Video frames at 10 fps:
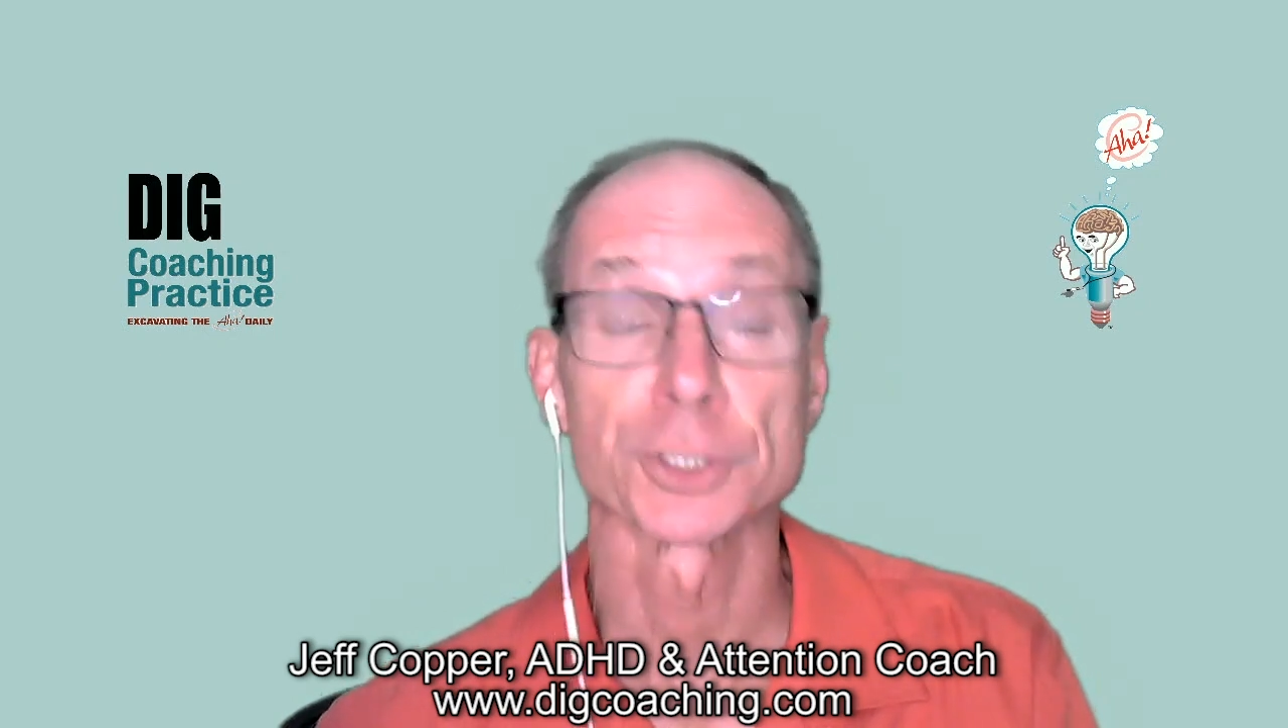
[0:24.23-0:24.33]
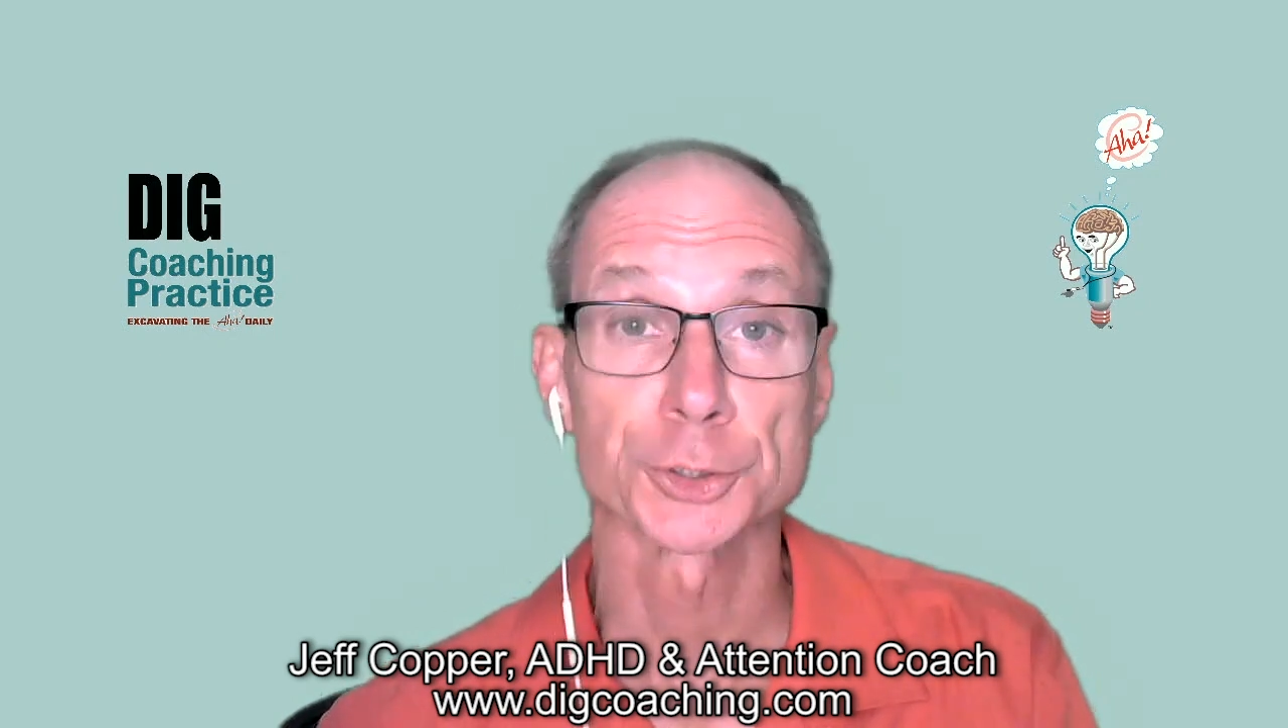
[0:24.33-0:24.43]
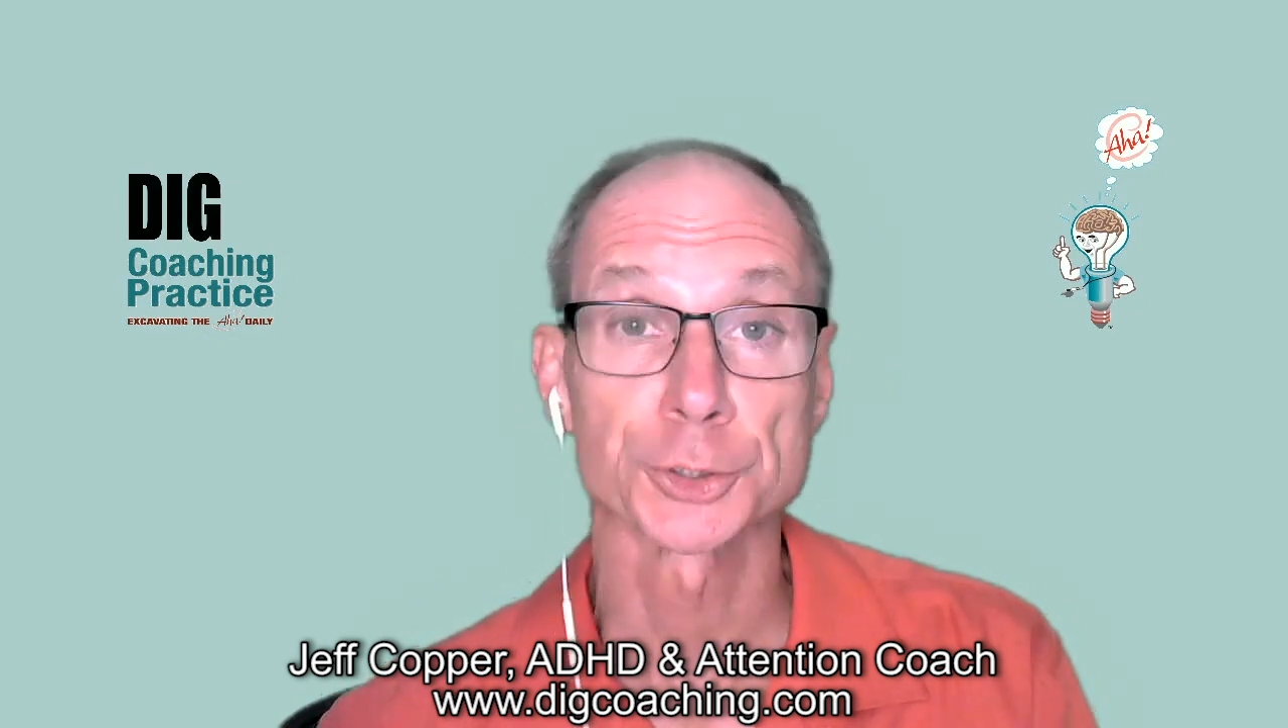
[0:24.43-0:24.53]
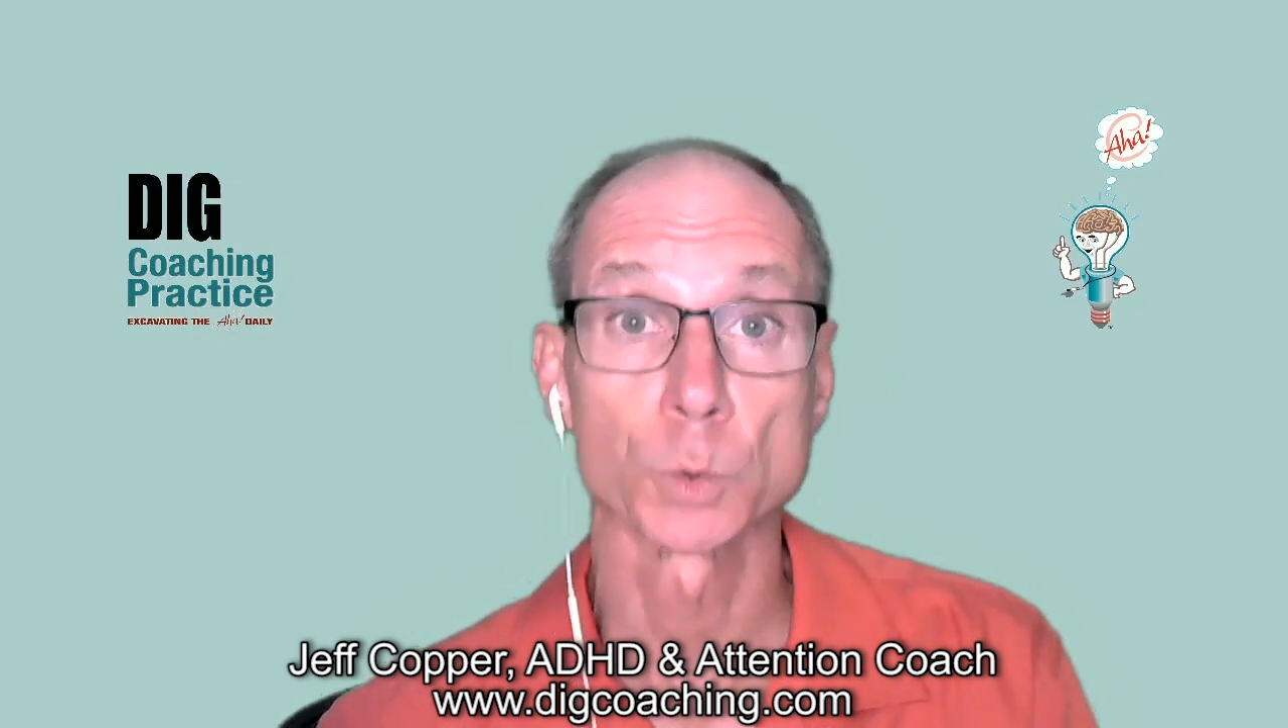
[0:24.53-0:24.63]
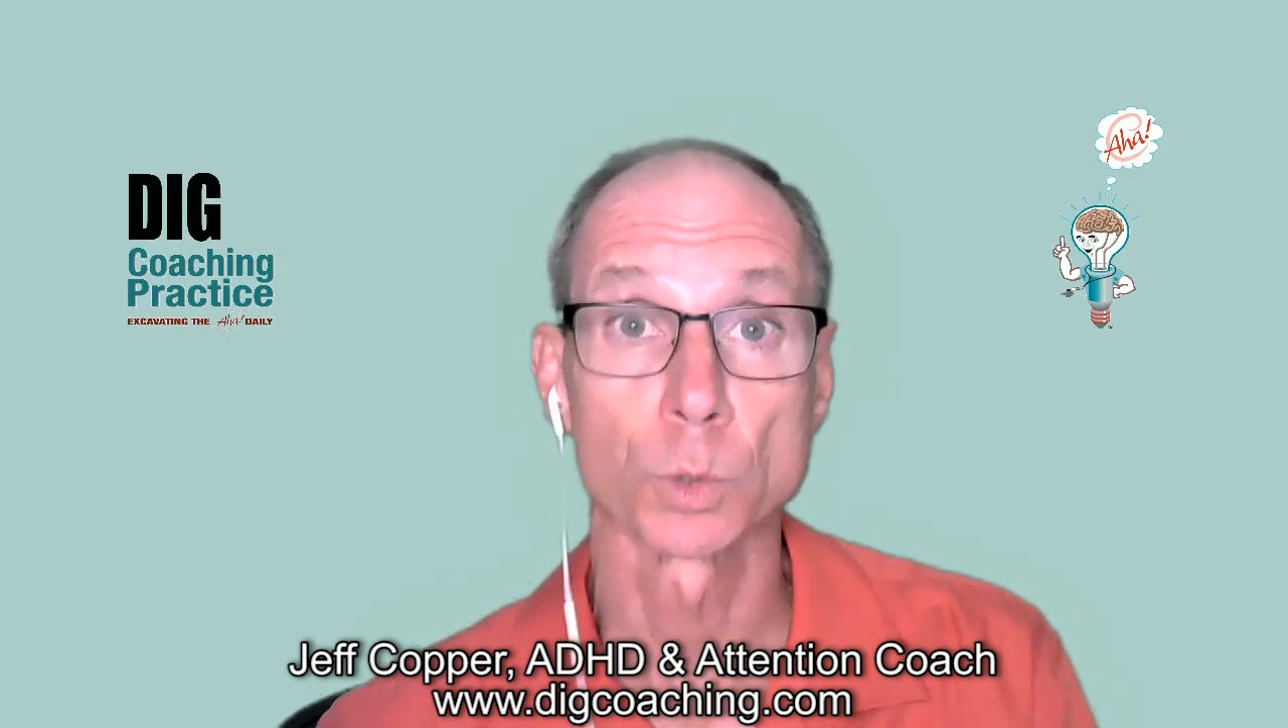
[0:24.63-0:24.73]
the
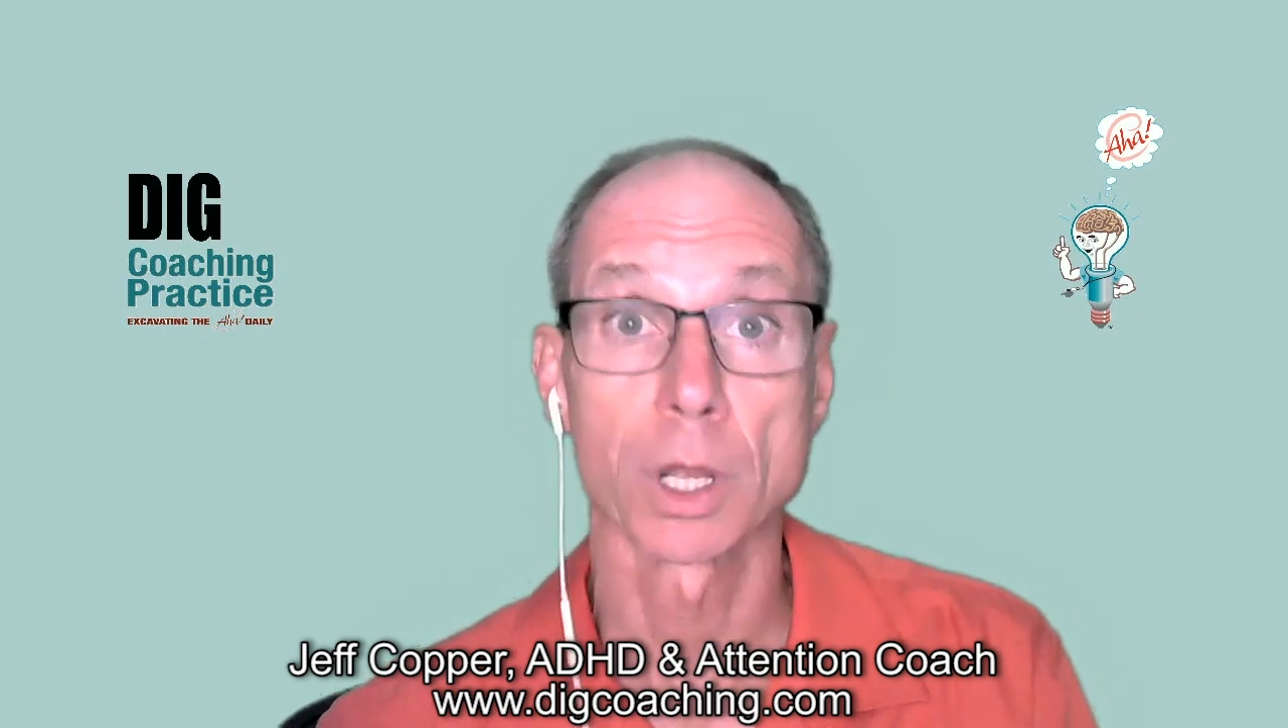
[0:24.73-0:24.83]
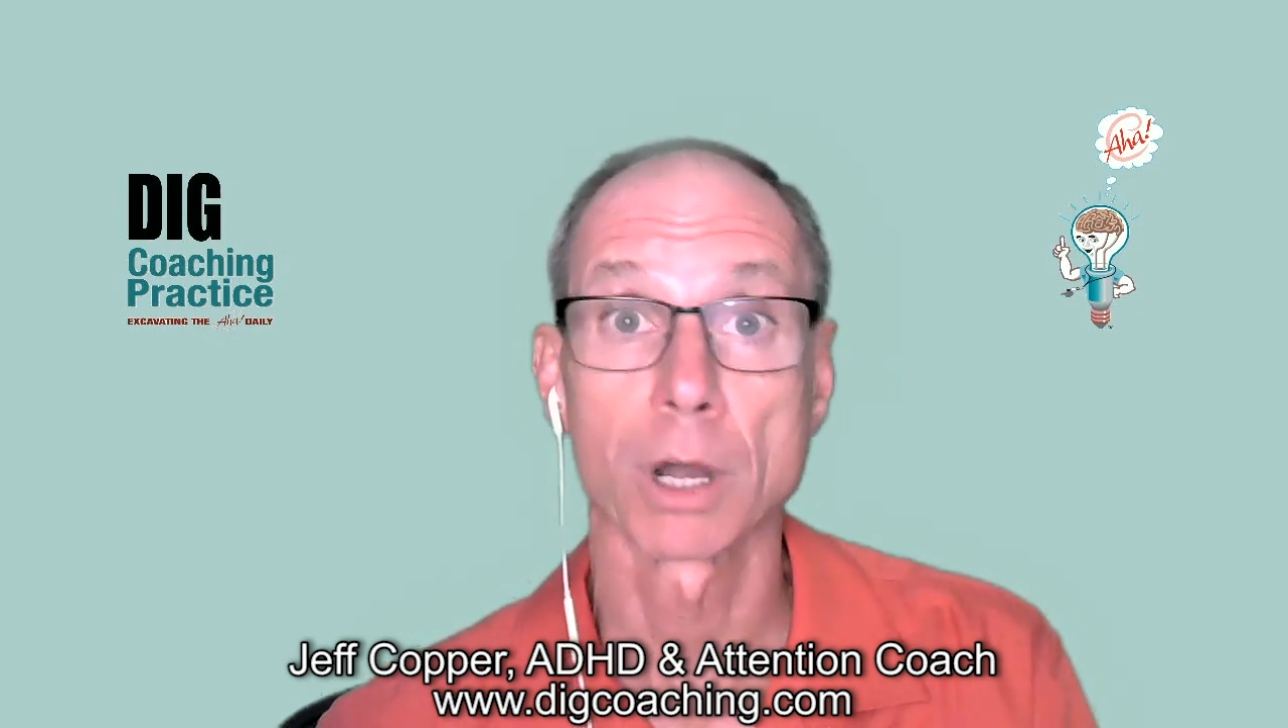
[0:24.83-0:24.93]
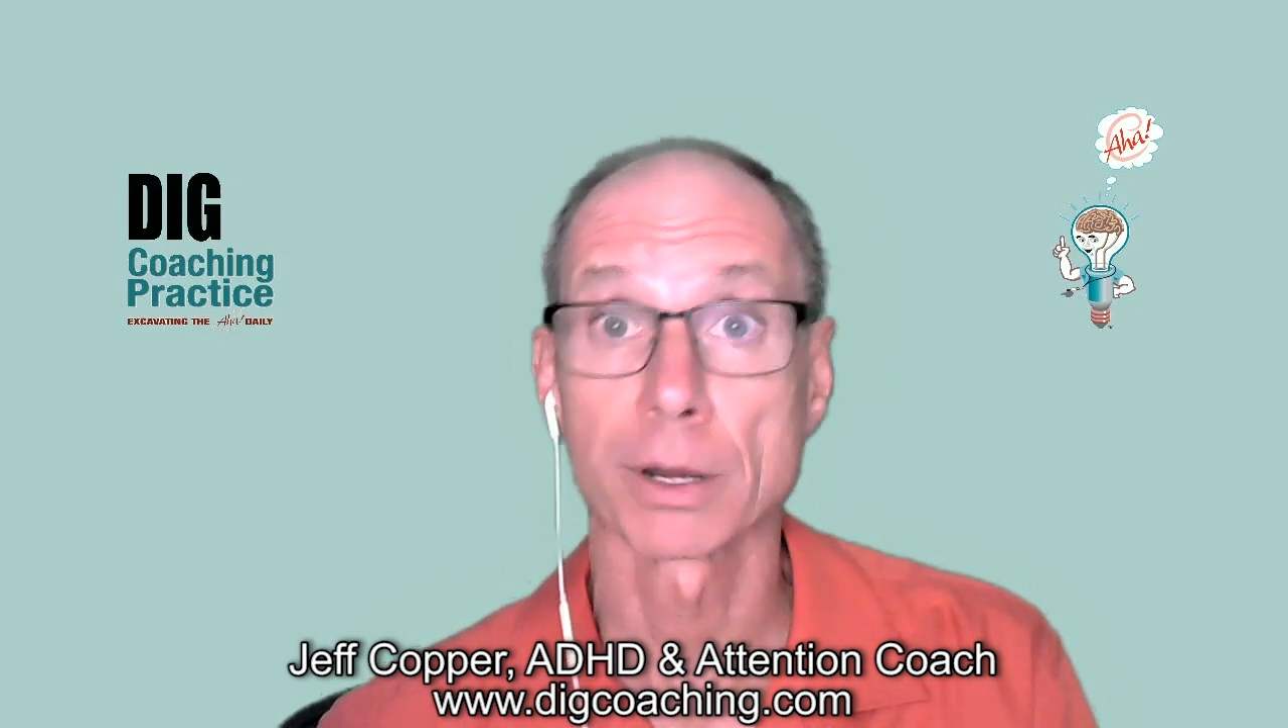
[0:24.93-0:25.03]
School of